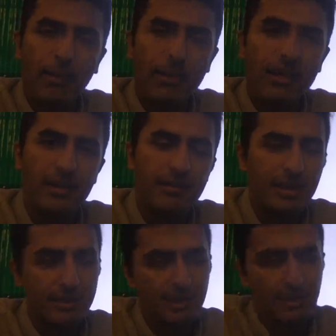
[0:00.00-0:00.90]

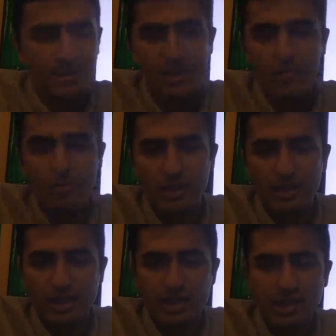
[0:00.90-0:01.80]
and the keyword
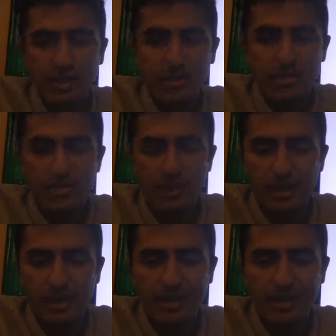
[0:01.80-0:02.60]
in industry,